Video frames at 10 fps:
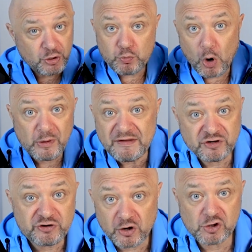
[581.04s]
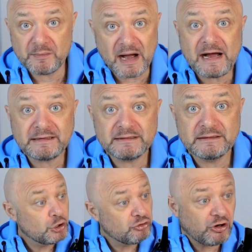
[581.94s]
won't even cross your mind.
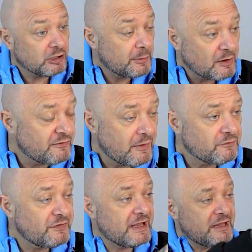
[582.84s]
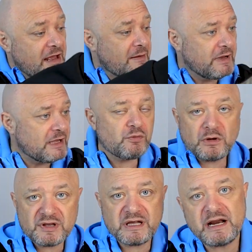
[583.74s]
You'll drop them off without thinking, yeah, nice
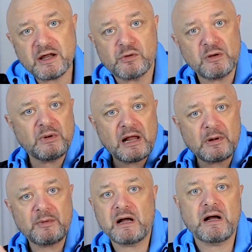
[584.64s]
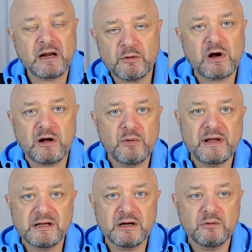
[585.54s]
one, see you next week, blah, blah, blah. And away
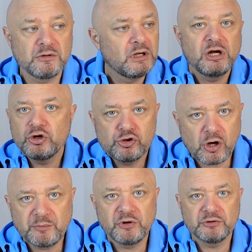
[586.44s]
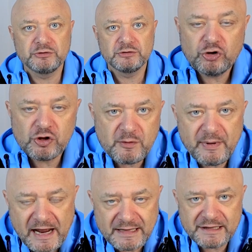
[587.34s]
you go. Job done. Trust me
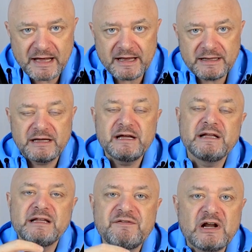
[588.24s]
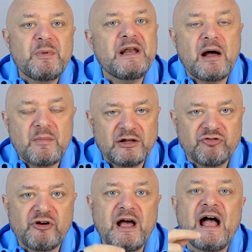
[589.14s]
when I say, developing that
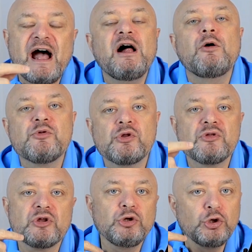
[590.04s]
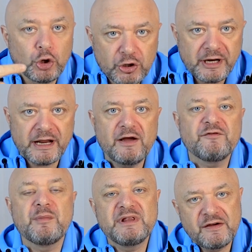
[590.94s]
mantra helps you to look at it
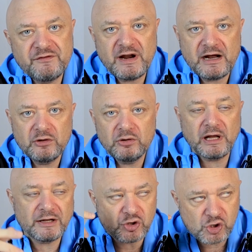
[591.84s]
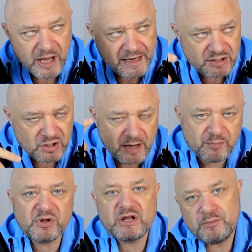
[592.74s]
from a different angle and change that
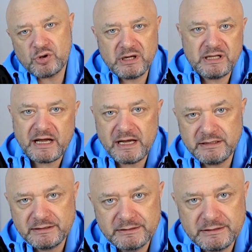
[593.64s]
perception in your head.